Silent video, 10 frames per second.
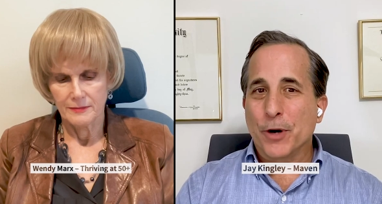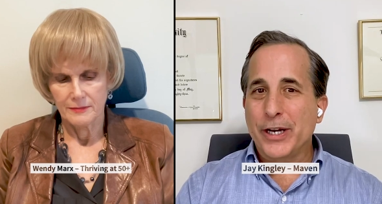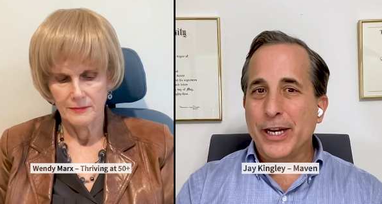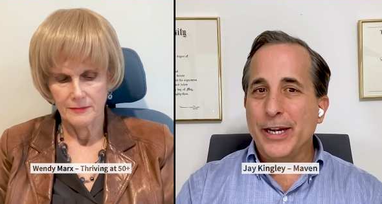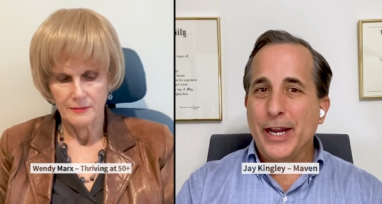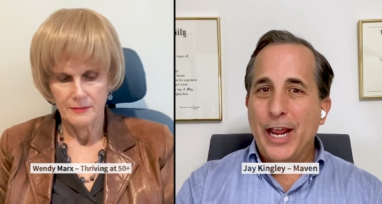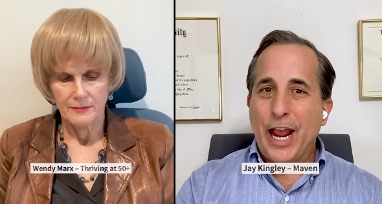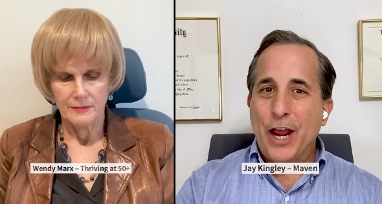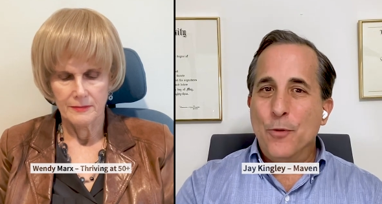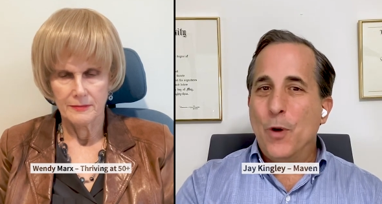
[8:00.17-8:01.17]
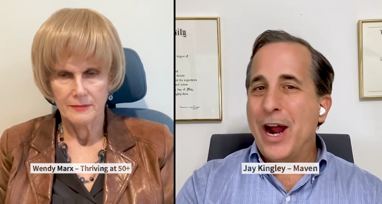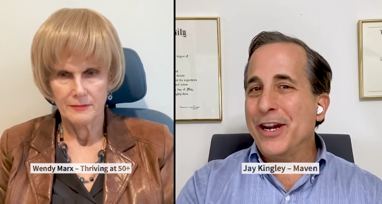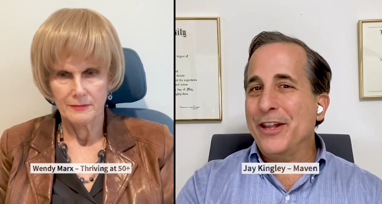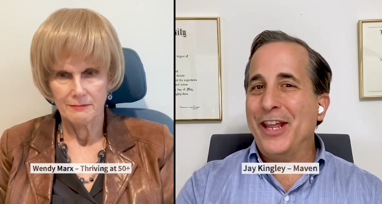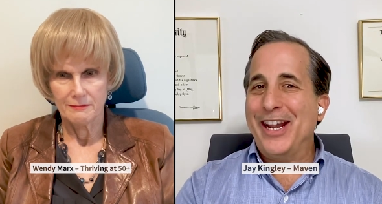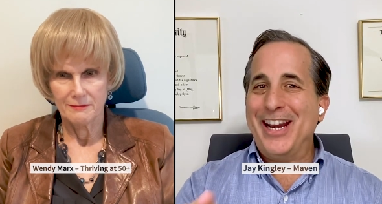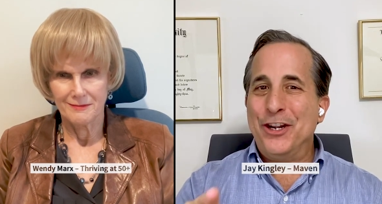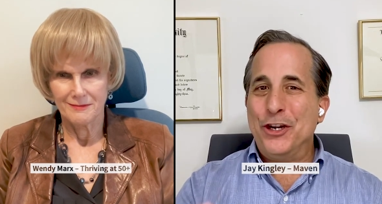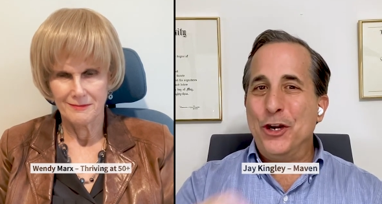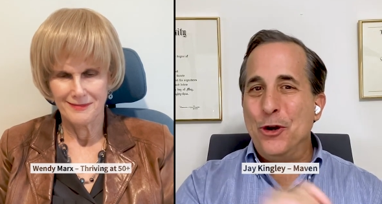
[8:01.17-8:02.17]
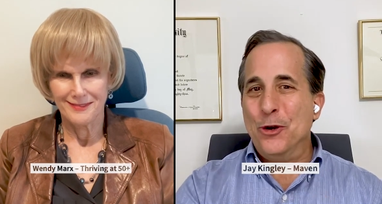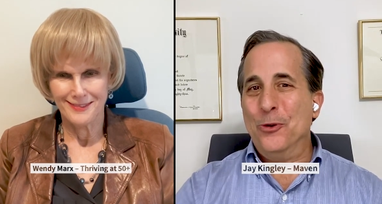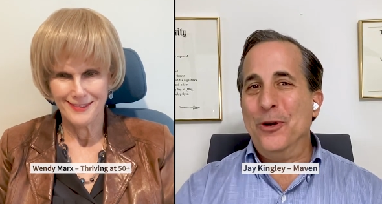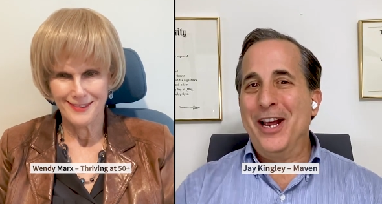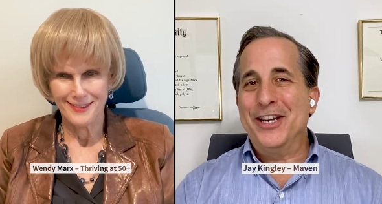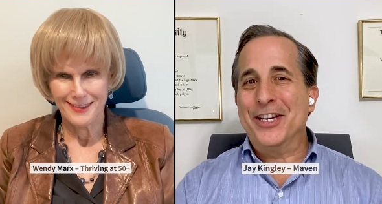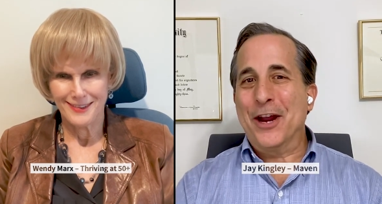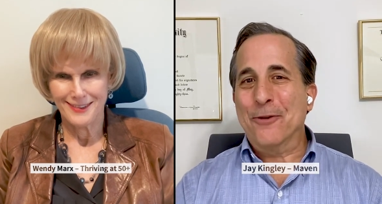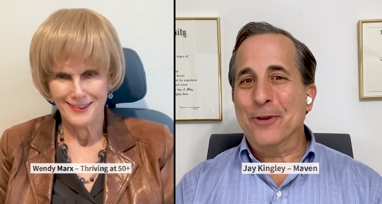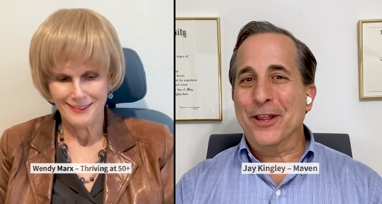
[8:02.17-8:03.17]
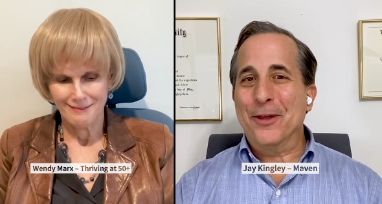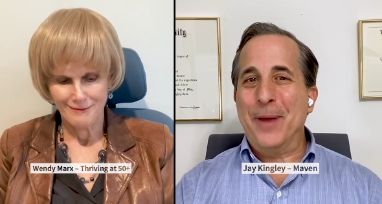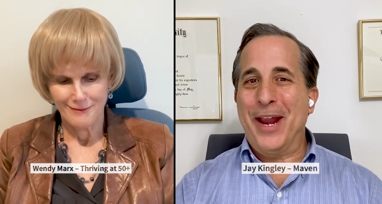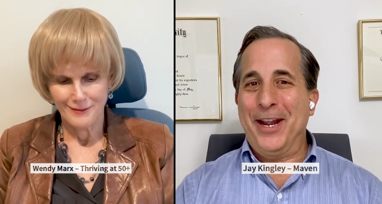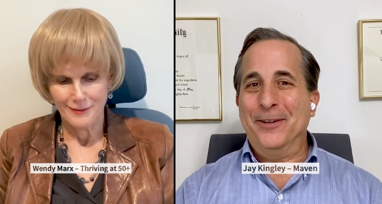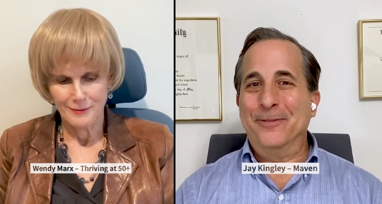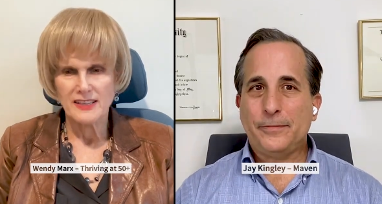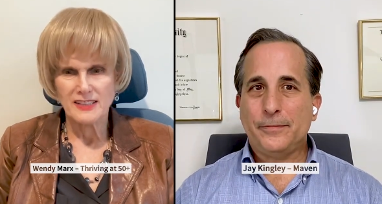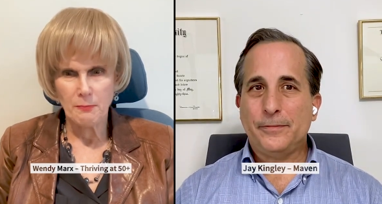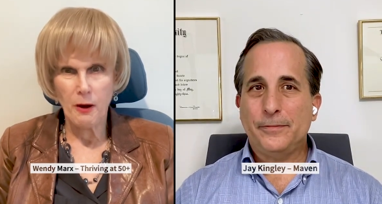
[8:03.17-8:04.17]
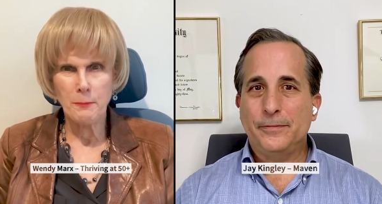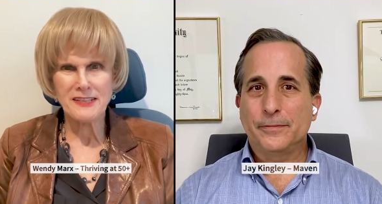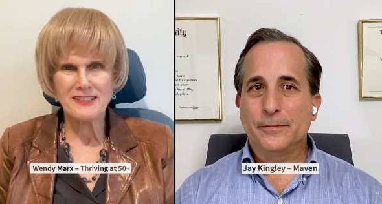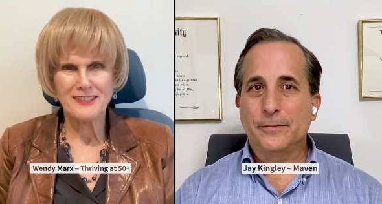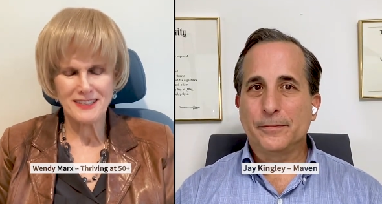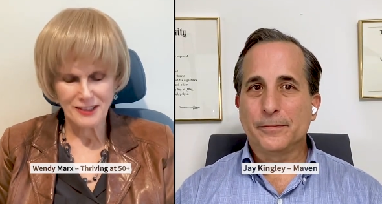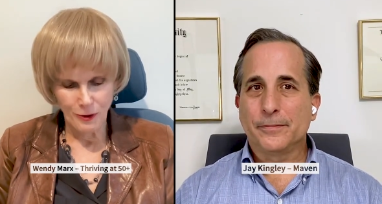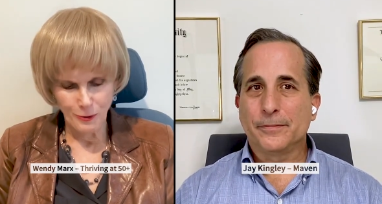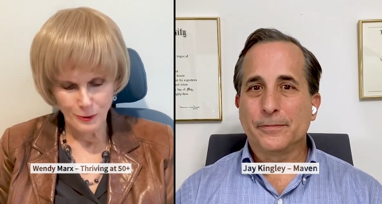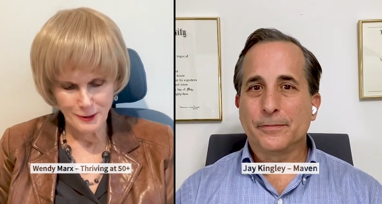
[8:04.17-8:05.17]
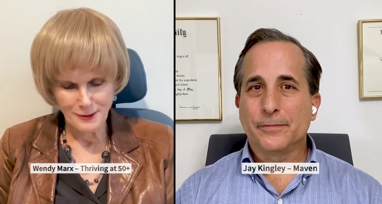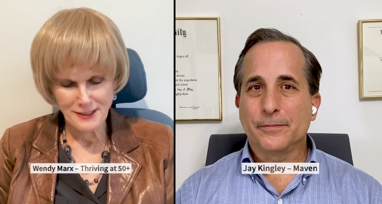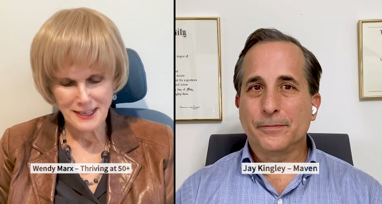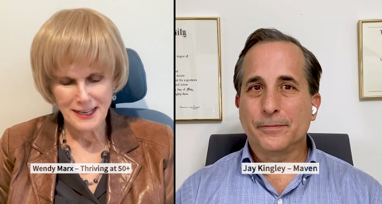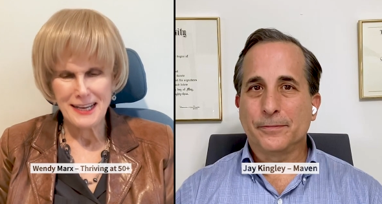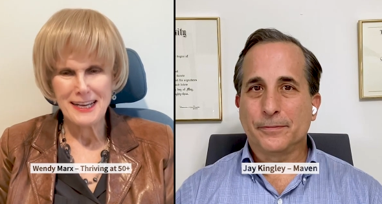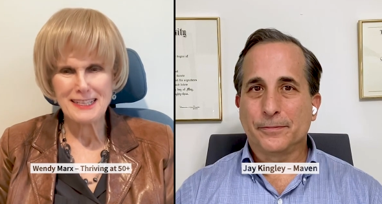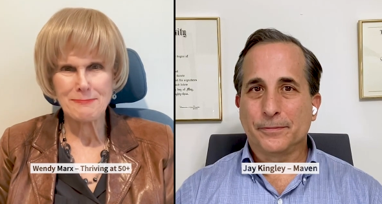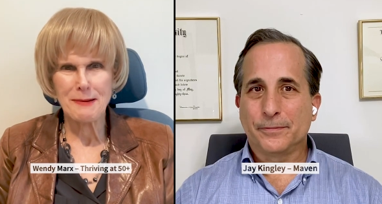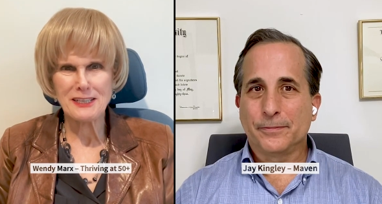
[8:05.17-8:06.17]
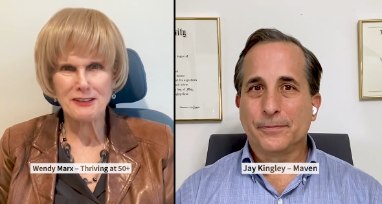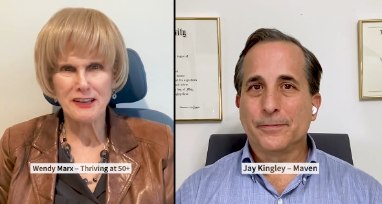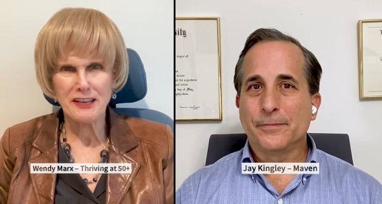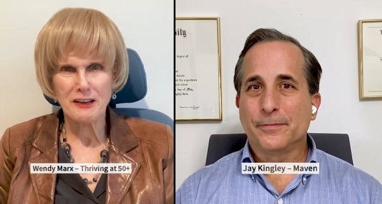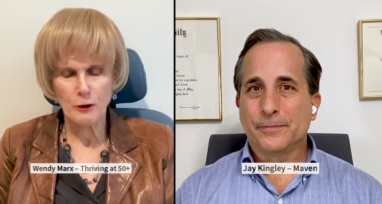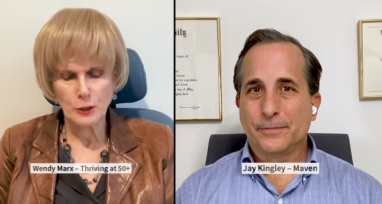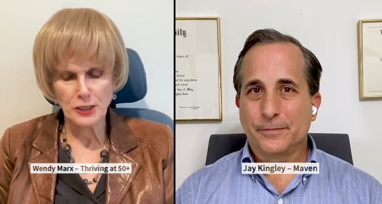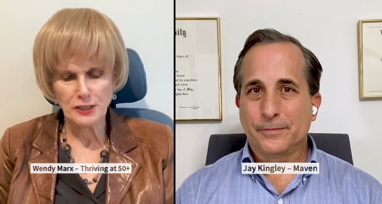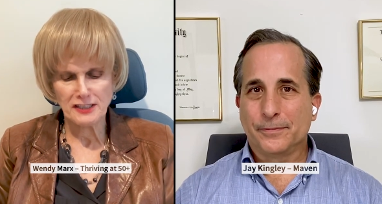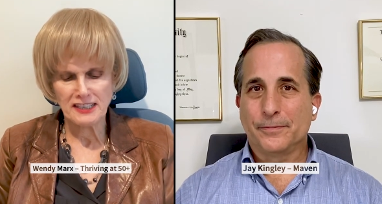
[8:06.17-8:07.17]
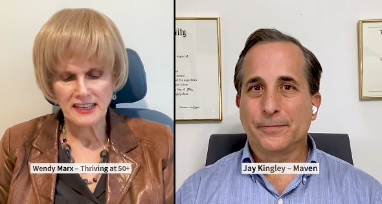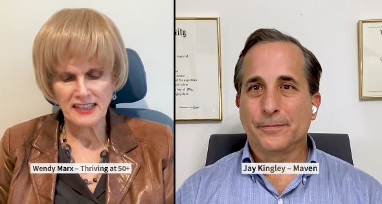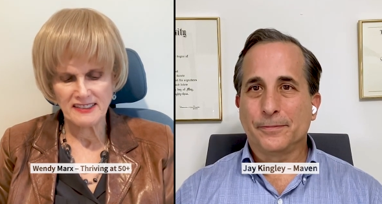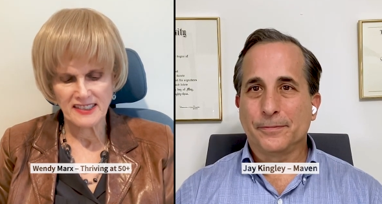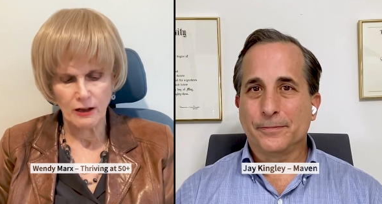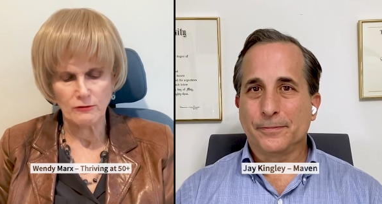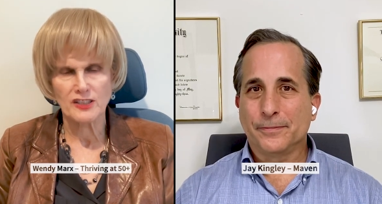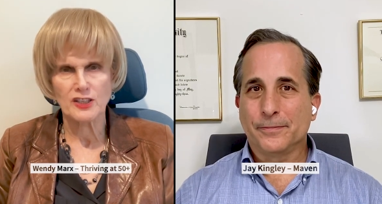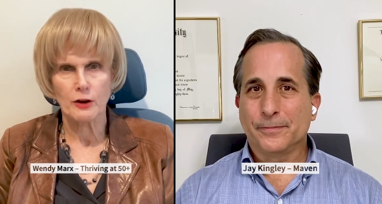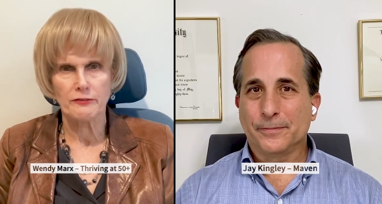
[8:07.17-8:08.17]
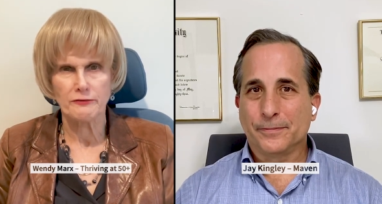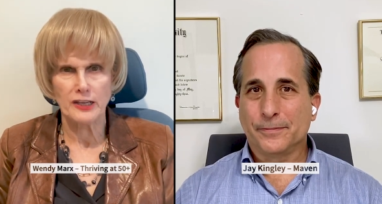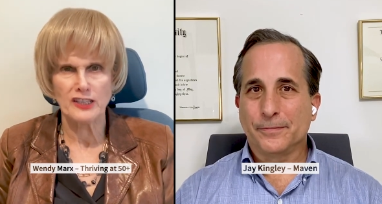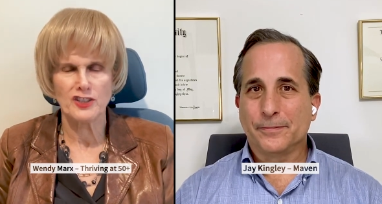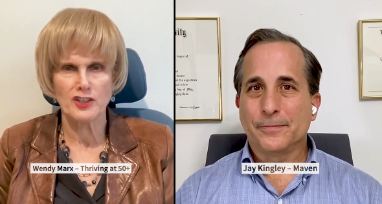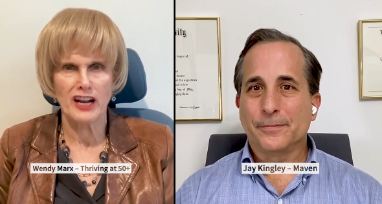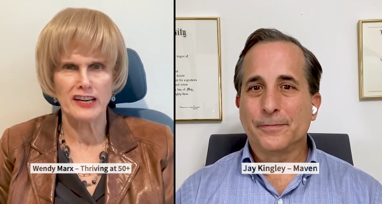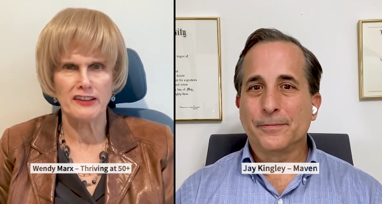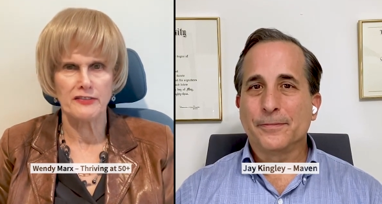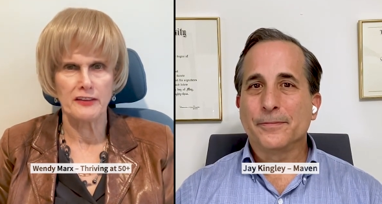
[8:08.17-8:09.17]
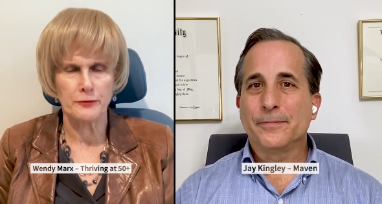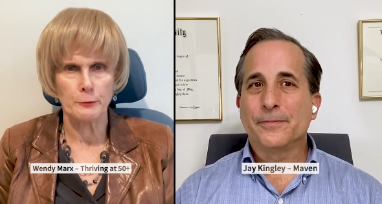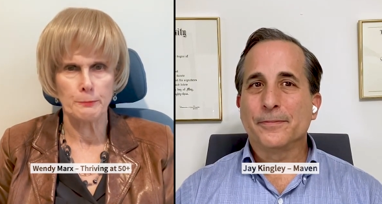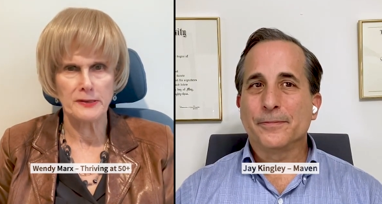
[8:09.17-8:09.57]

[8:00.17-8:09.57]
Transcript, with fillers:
Speaker 1: market and why do they need you to get rid of the pain?
Speaker 2: Small business owners Especially coaches and consultants are frustrated that their